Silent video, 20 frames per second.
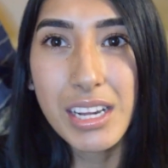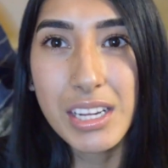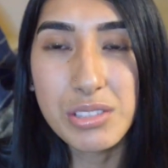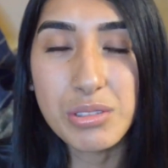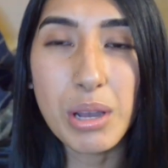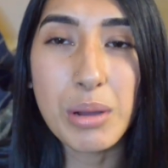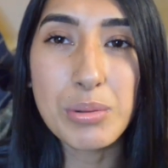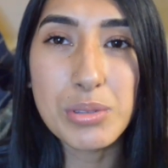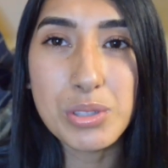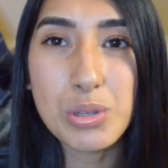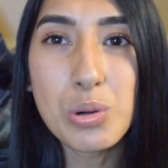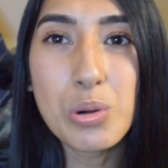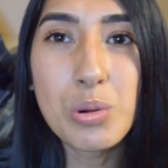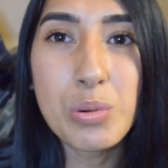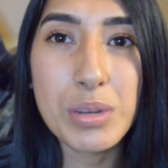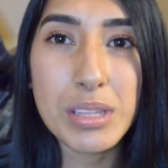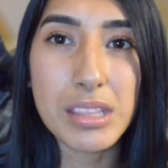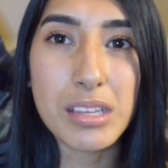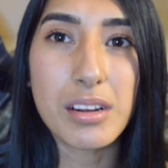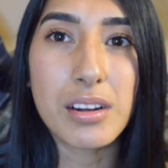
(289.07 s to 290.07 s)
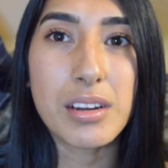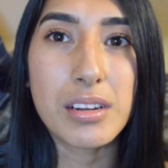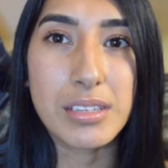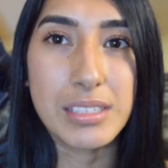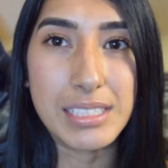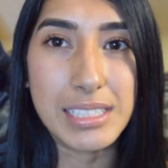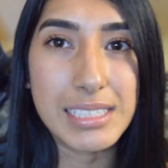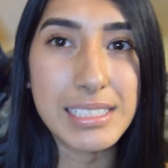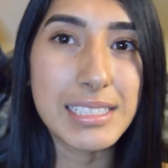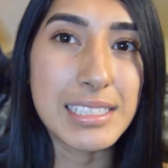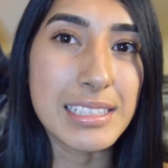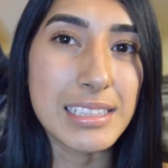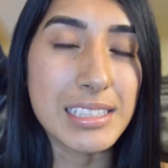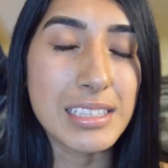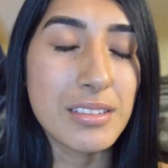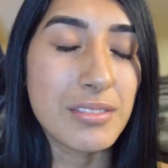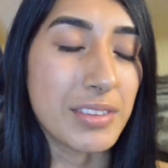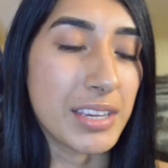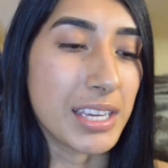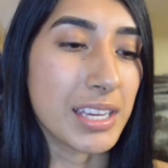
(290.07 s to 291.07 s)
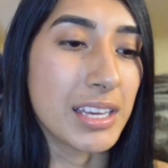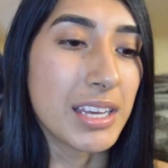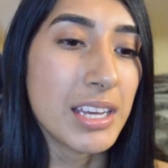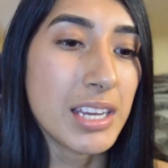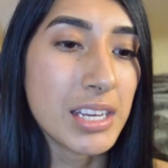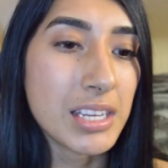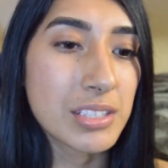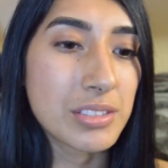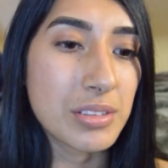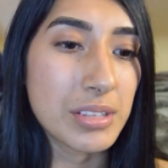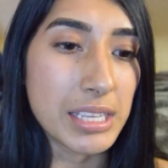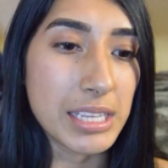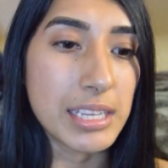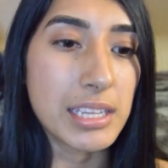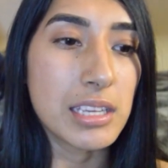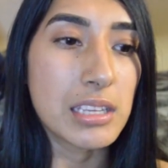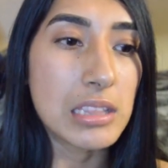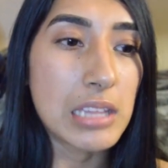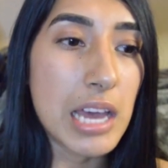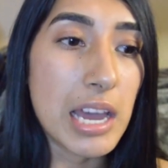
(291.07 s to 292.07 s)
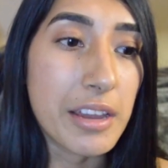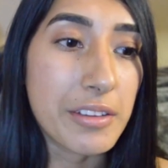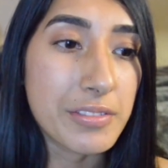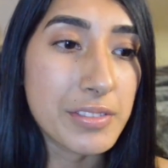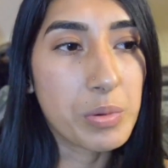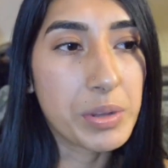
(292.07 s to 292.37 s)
So I was cool with our DD leaving. So then he left.